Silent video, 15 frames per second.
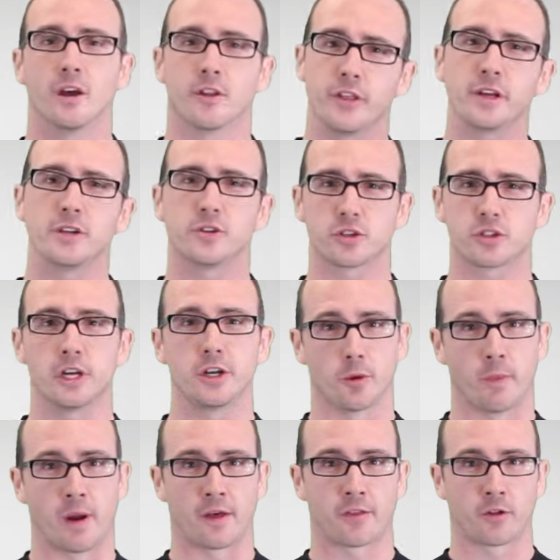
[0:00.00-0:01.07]
things you see in your
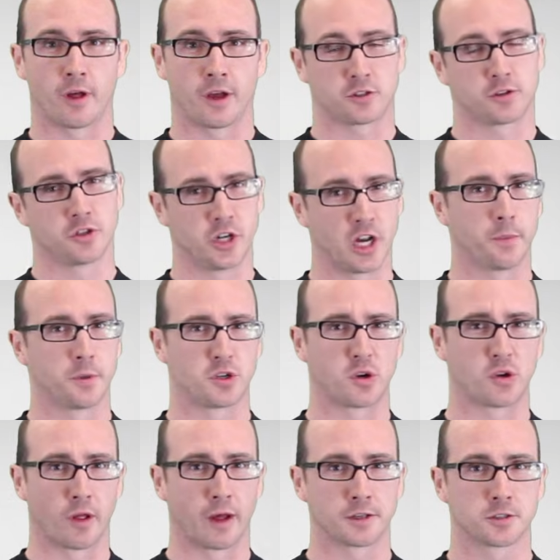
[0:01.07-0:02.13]
math class or geometry
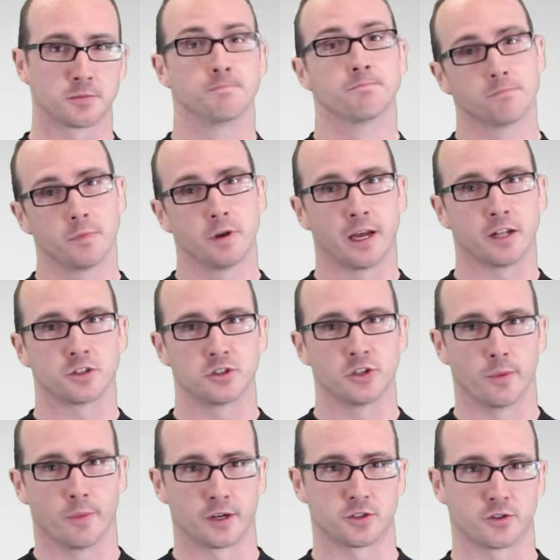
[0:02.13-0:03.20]
class, hence
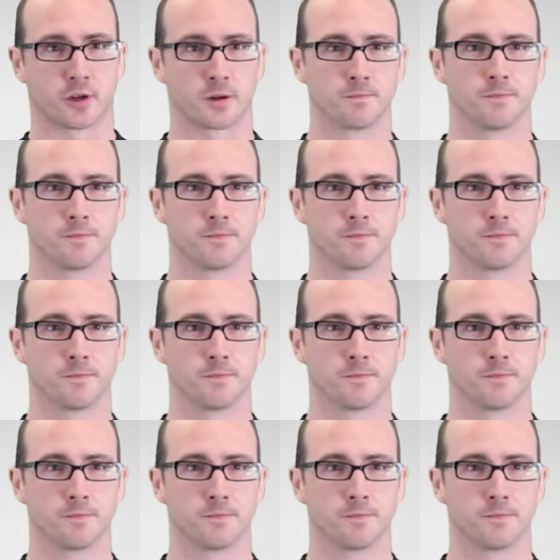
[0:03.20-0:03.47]
geometric.